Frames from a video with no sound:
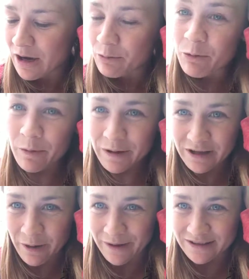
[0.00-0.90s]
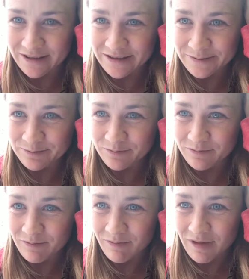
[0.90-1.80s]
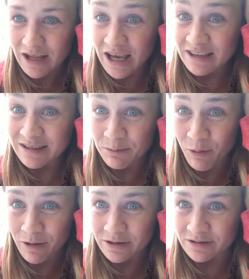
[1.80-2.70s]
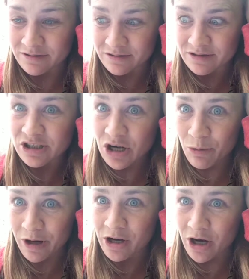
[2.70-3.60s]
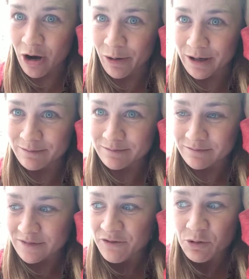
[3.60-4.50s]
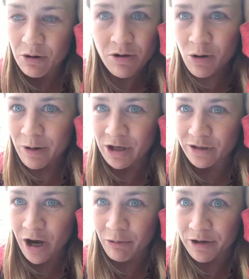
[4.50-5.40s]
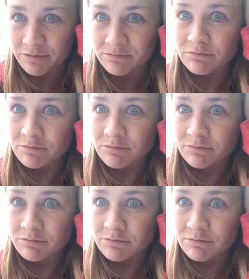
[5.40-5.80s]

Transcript: when we're building a business, it's important to know where you're going. If you don't know where you're going,